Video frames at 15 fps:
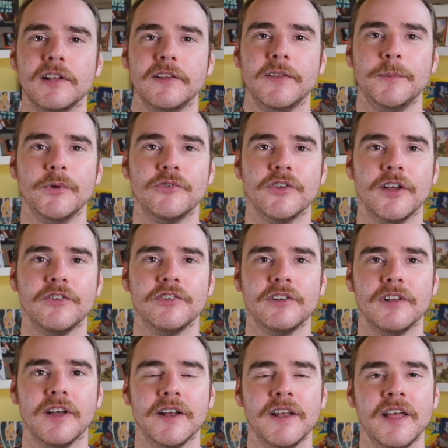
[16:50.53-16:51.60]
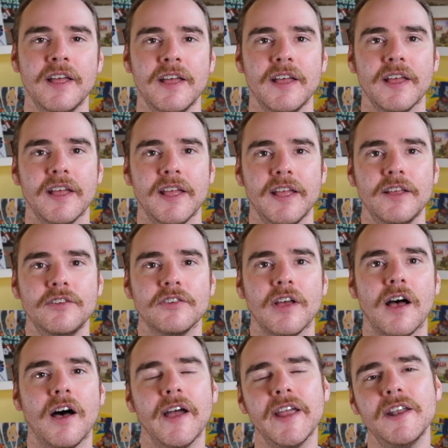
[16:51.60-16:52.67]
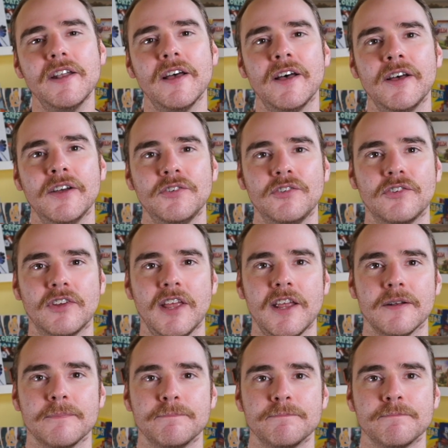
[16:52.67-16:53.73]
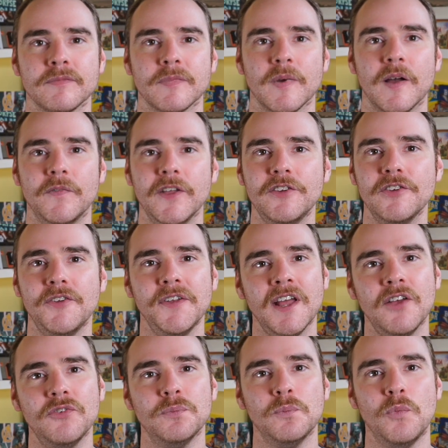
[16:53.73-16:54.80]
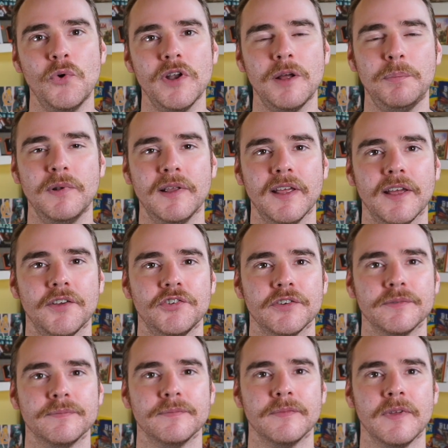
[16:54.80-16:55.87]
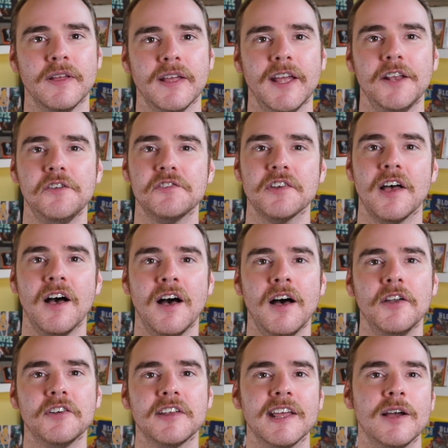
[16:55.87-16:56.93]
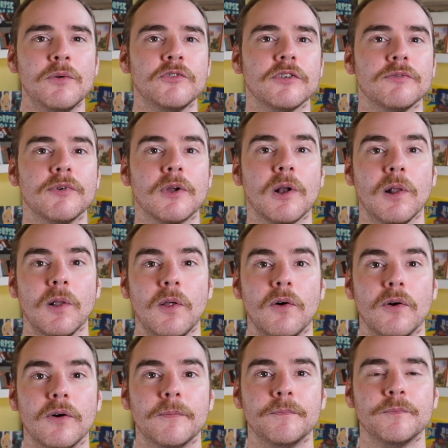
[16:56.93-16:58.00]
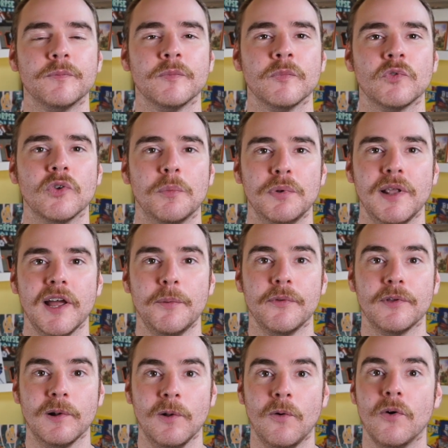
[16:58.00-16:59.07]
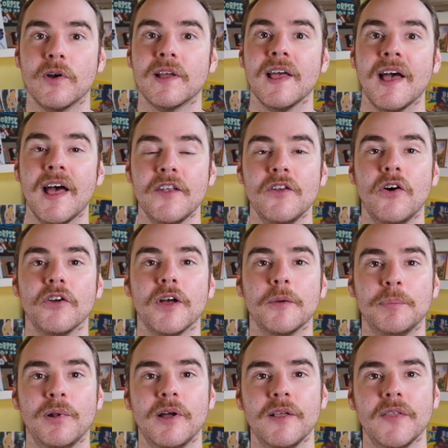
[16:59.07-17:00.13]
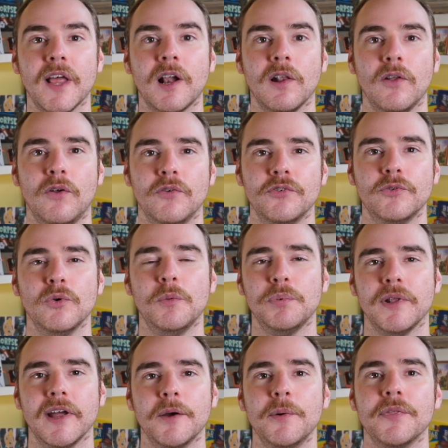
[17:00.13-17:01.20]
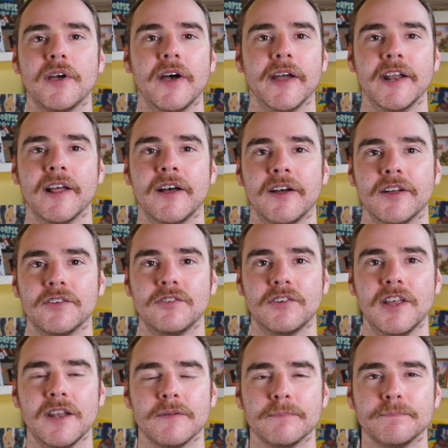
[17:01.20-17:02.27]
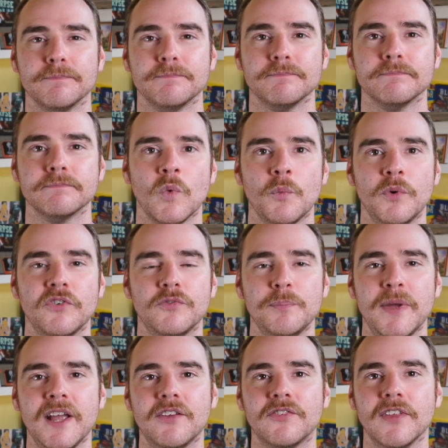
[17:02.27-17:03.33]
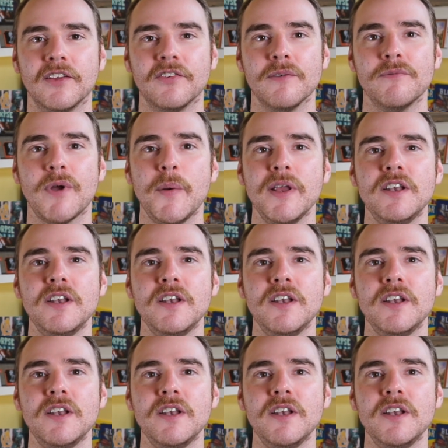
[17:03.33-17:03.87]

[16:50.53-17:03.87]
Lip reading: in the mutation line, is Iron Hard Skin, and this only has one application. It is a hard counter for Claw, so a player with Claw cannot apply their claws to a player with Iron Hard Skin, which makes this a very